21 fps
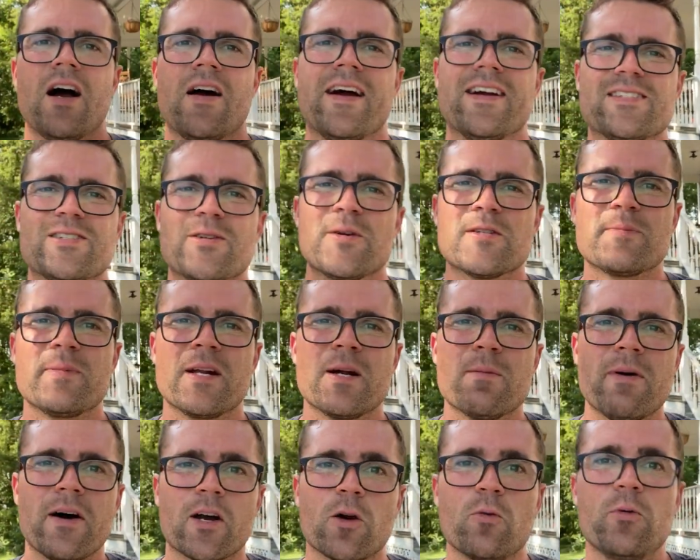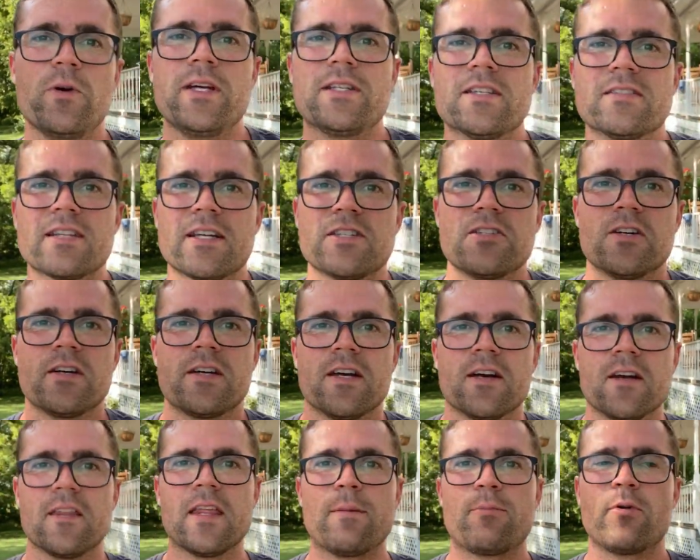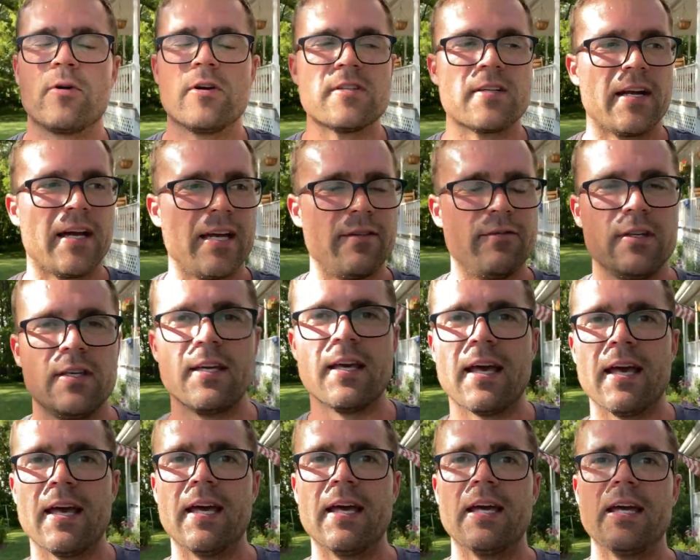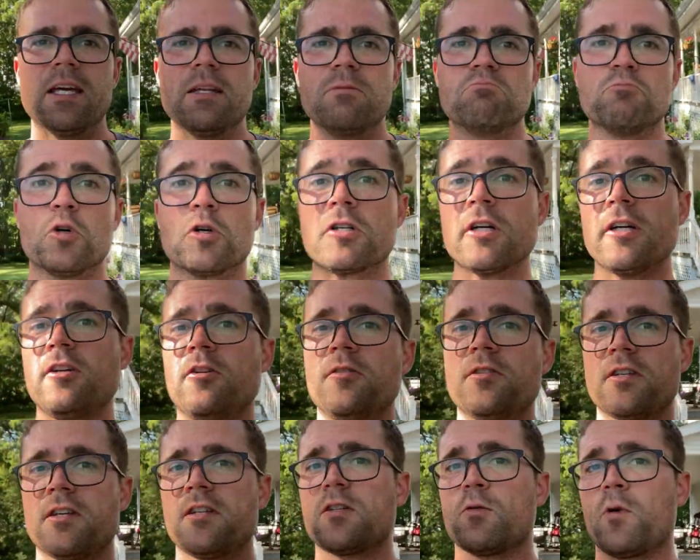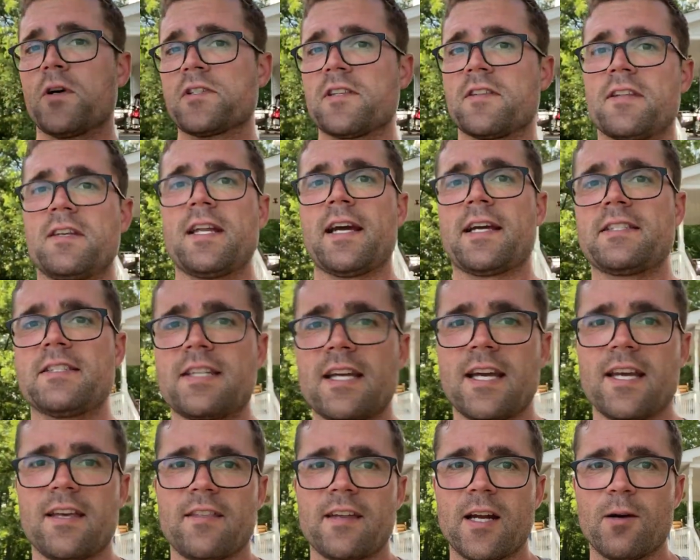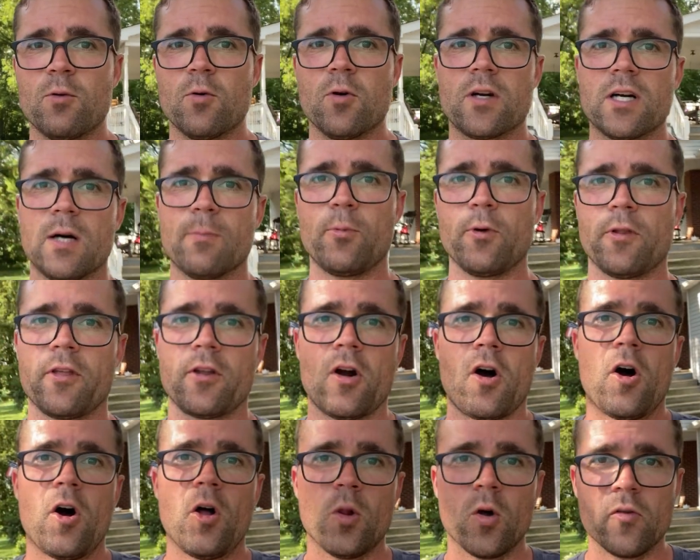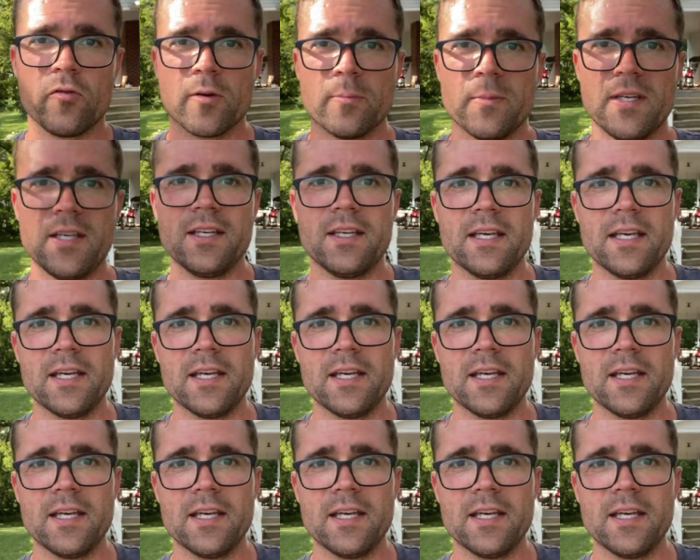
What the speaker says: All right, so it's been about a week since I took care of that poison ivy, and well, good news is it wasn't the next day that I woke up with it all over me.